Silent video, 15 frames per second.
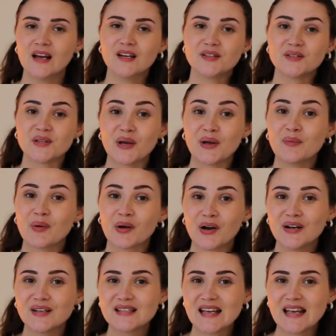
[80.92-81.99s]
So
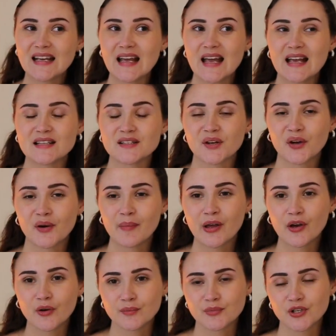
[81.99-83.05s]
because it is coming
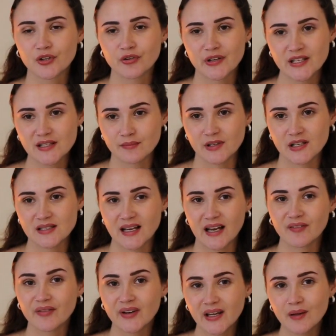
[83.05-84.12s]
up to Christmas,
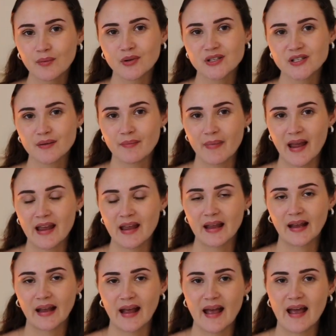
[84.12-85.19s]
I really want to
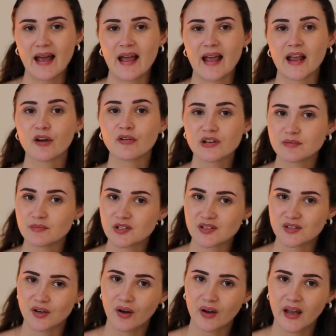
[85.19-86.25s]
make a Christmas
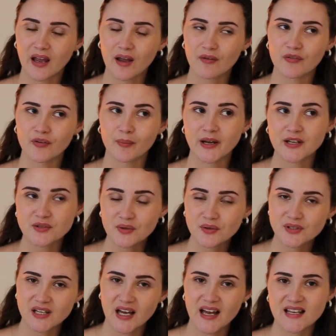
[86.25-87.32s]
stocking for my daughter.